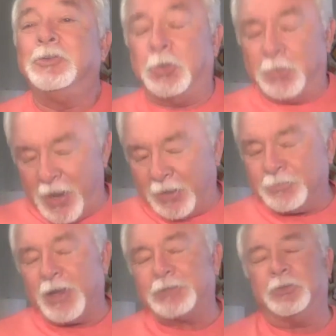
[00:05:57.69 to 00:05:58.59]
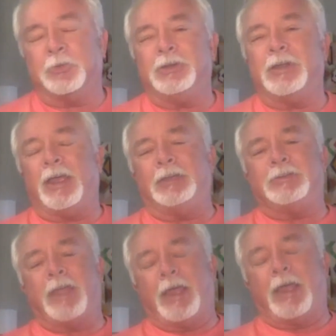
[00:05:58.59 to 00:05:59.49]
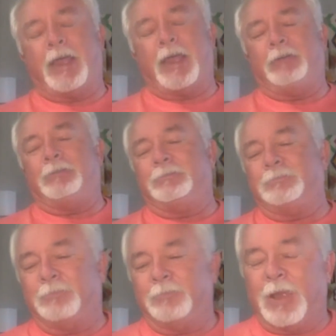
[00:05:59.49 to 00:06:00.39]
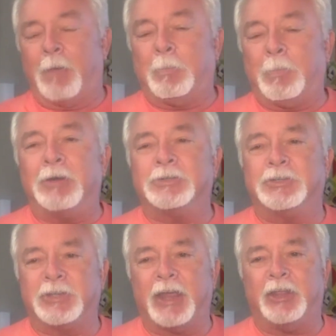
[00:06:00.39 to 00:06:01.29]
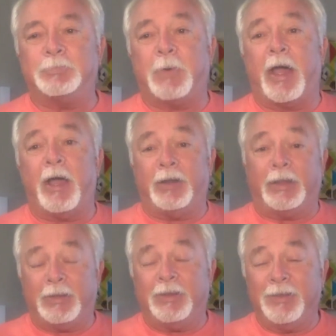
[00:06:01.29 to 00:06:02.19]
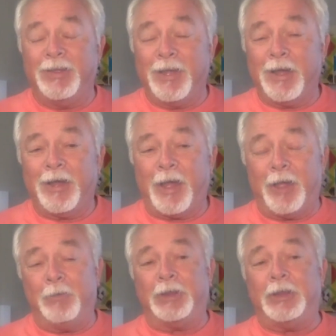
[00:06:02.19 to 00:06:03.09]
Two contracts in three days, and, and I'm embarrassed to say this, but I only, I only